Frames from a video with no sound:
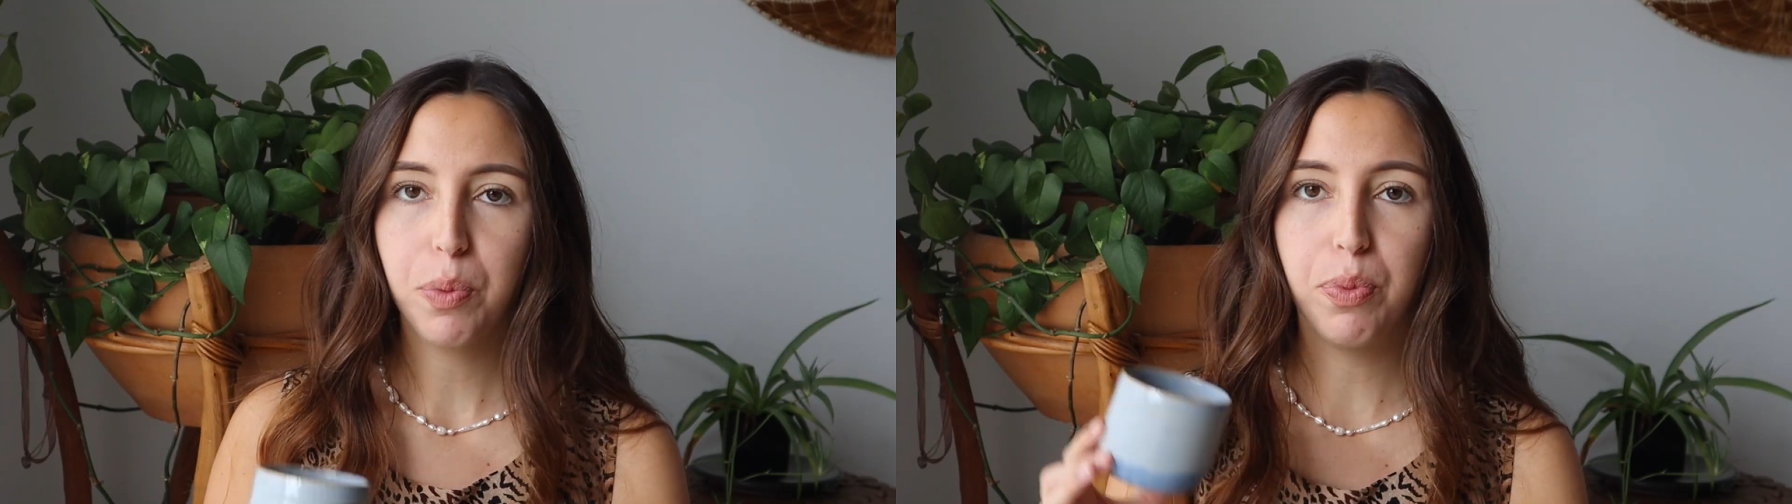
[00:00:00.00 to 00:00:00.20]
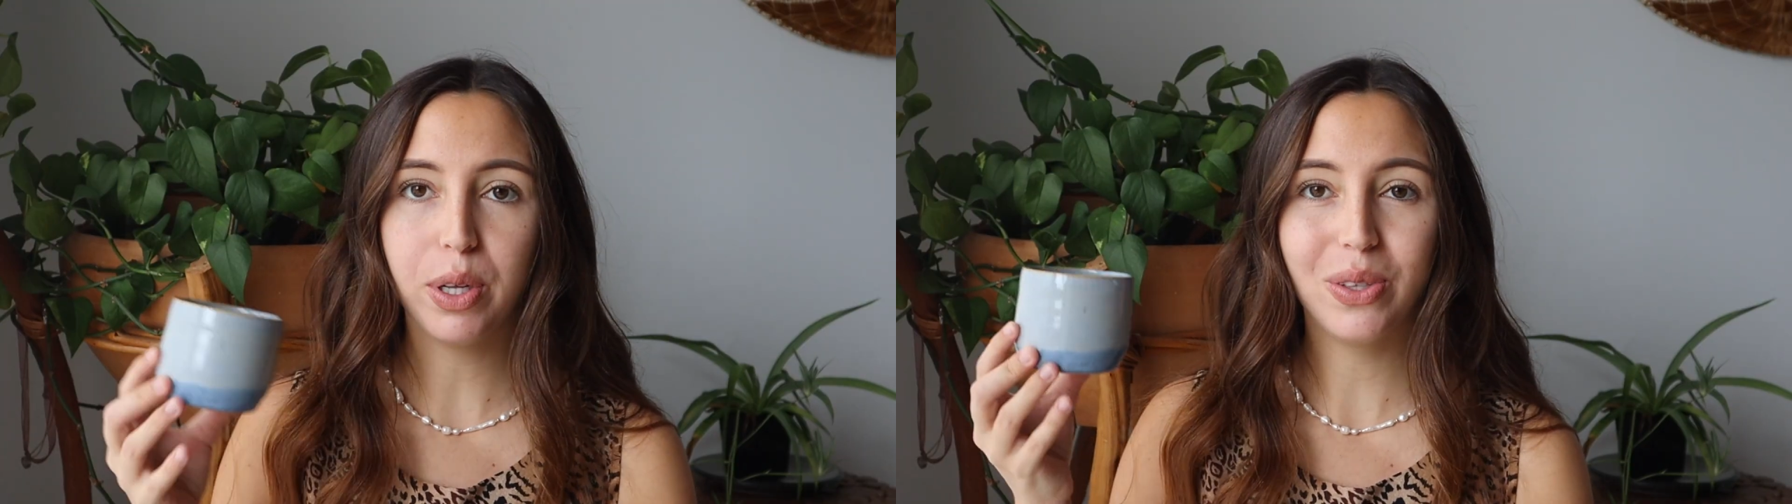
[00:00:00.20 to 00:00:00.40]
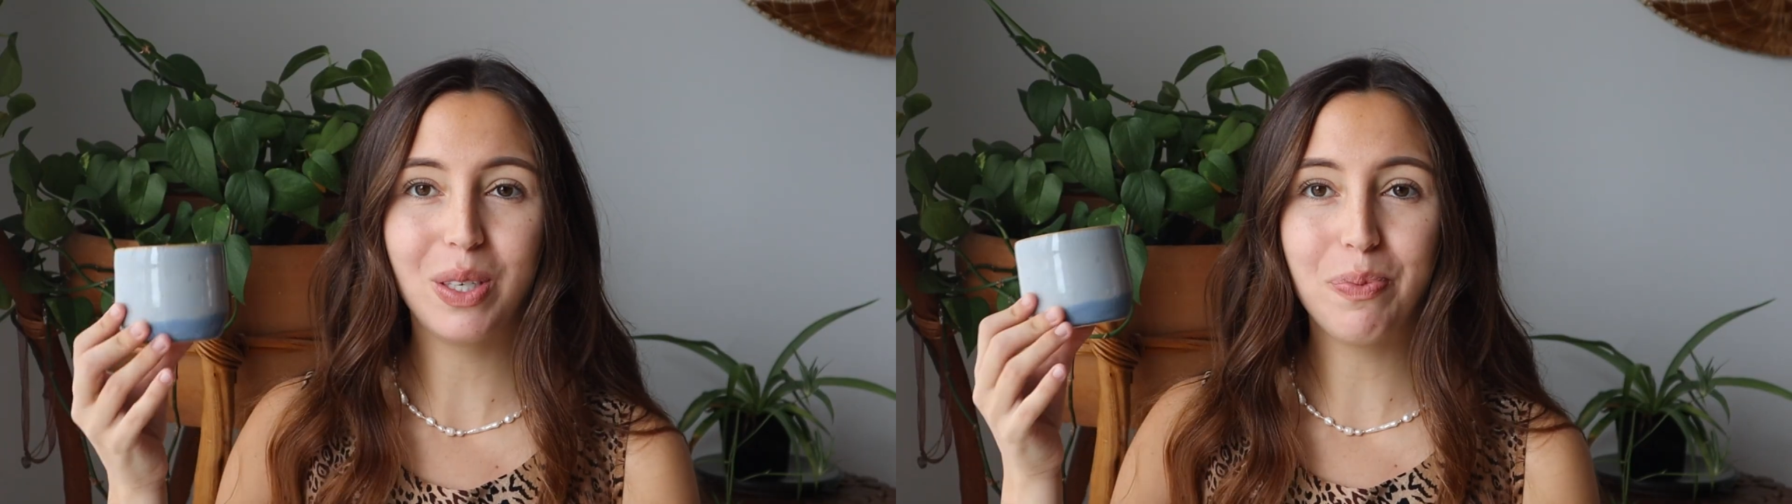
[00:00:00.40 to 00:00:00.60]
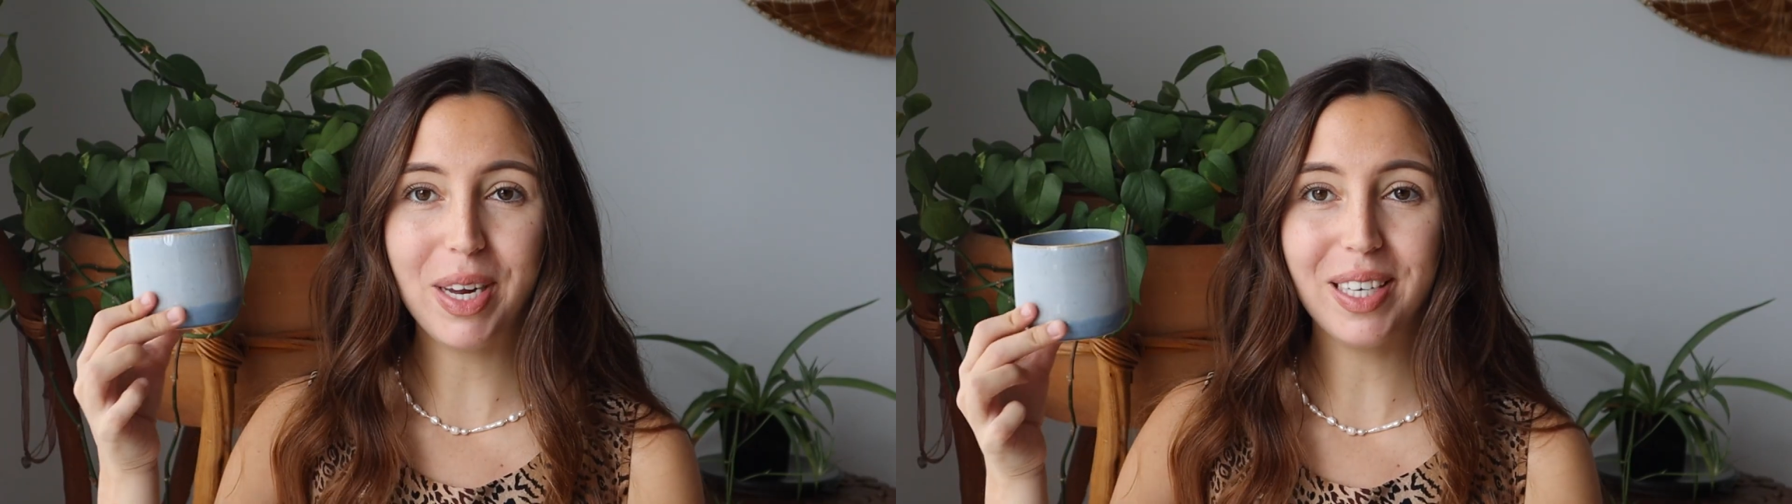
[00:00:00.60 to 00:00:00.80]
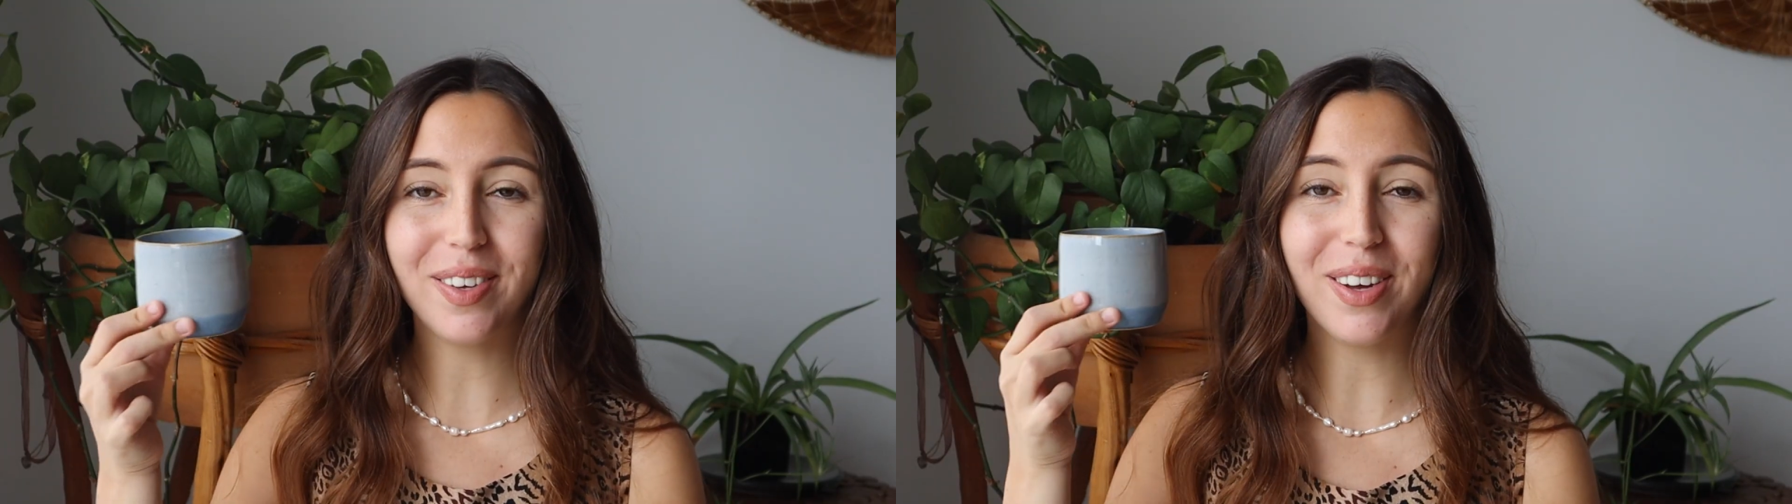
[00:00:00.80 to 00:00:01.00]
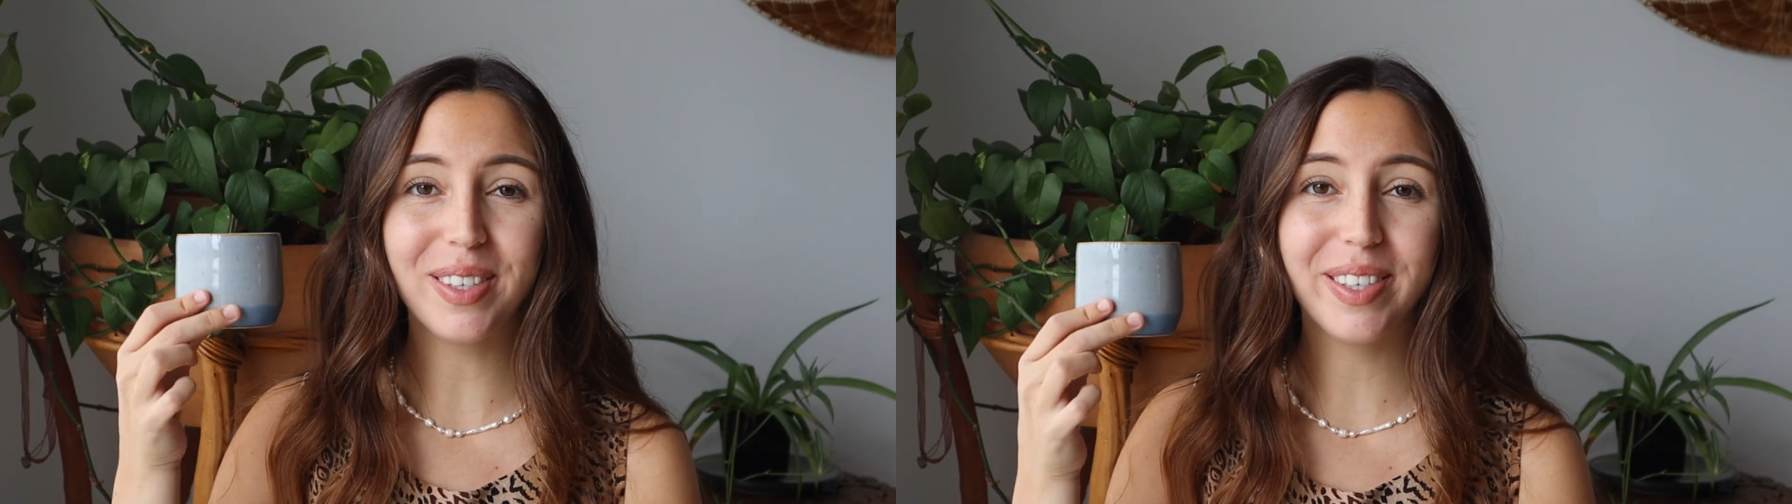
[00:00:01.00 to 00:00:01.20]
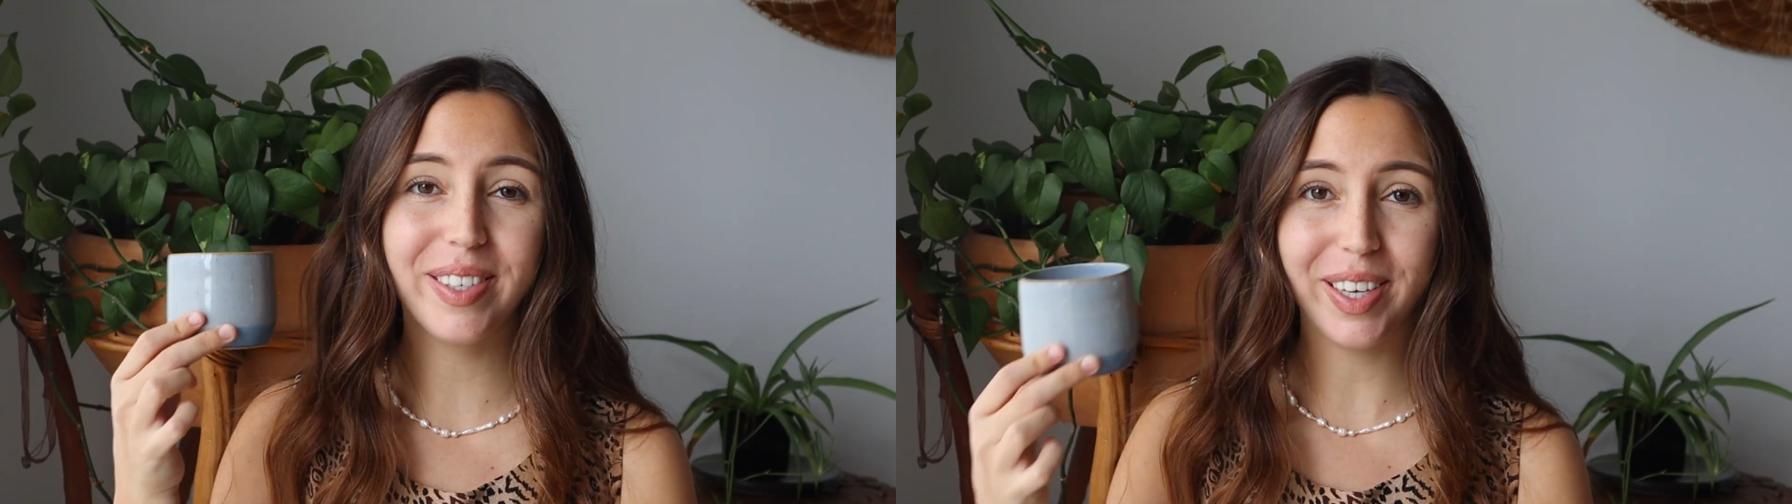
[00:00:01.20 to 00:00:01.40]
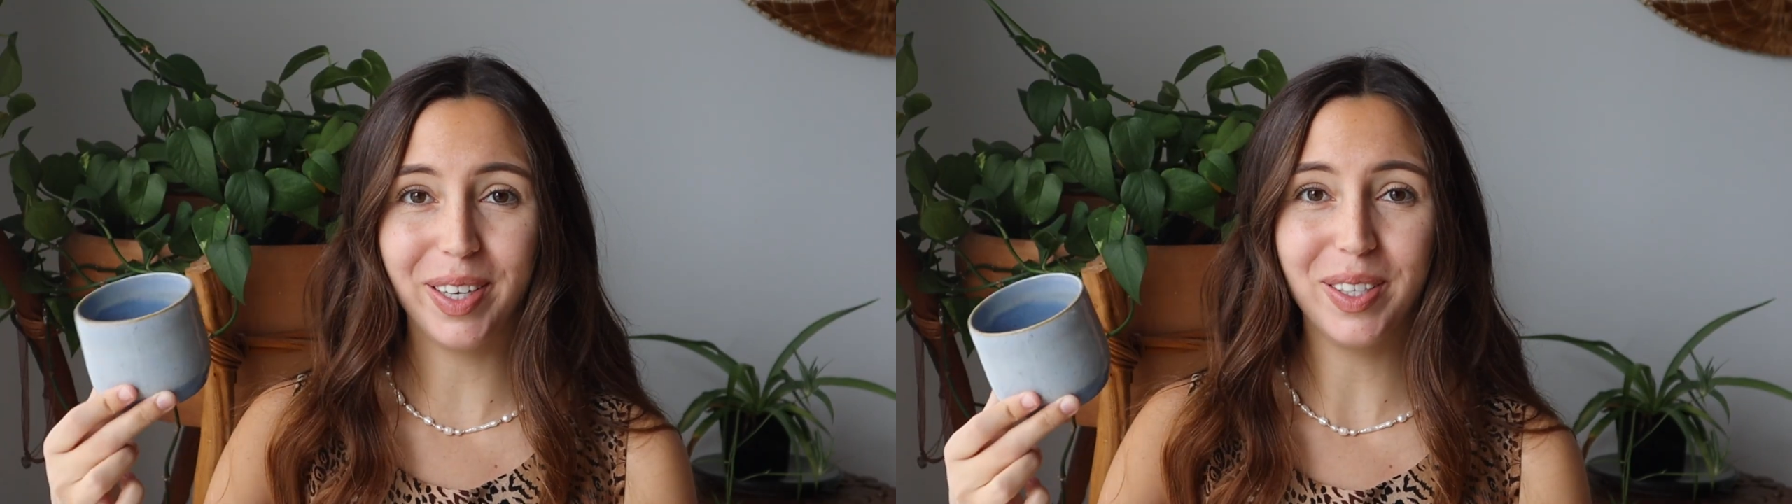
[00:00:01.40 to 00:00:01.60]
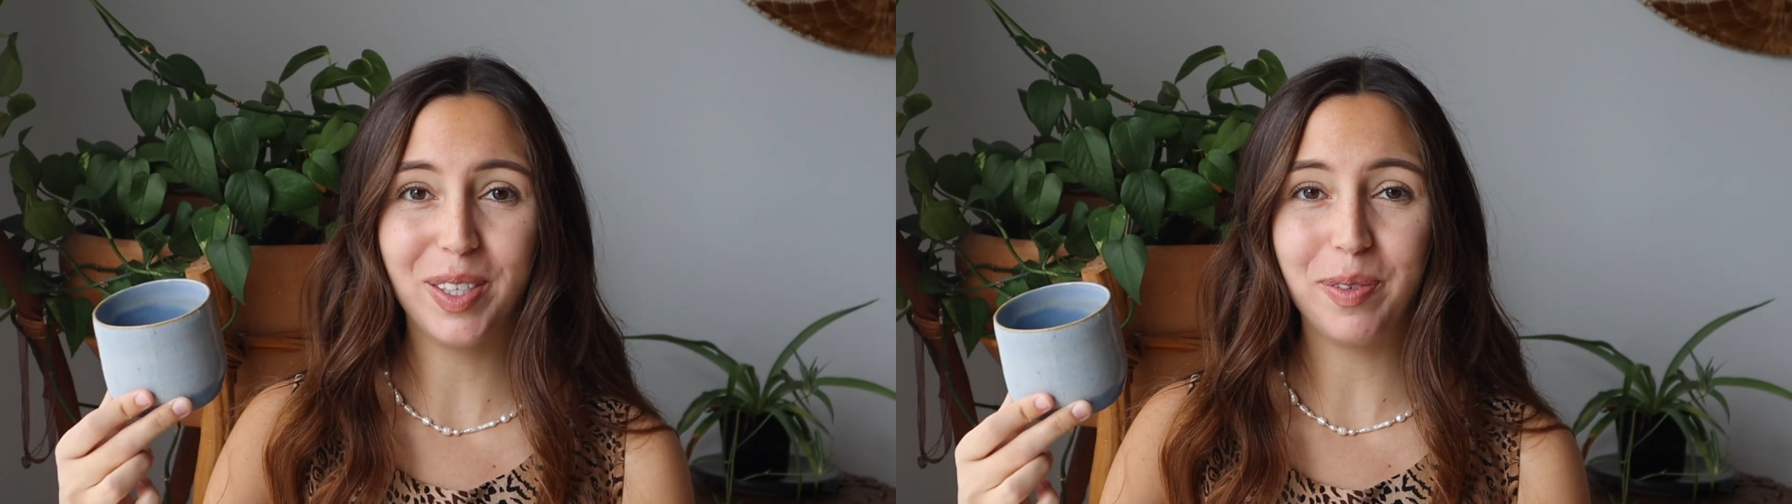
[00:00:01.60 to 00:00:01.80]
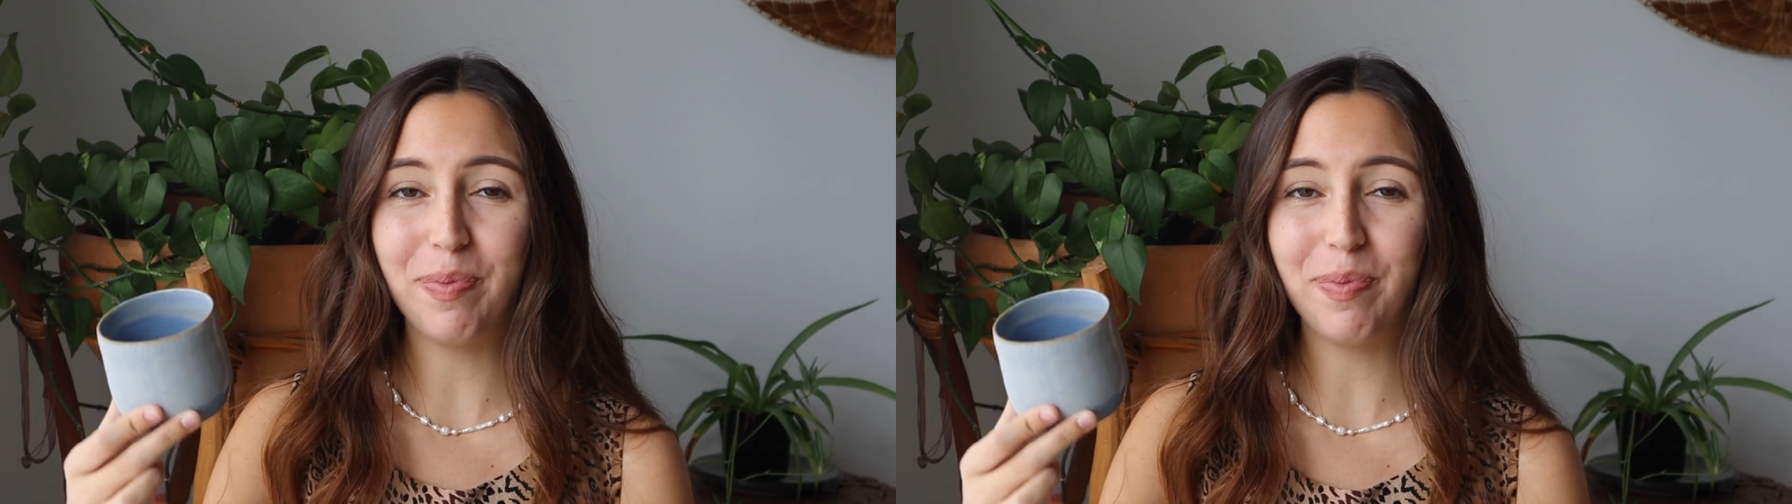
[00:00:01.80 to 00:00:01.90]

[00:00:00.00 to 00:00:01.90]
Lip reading: put this piece on stilts,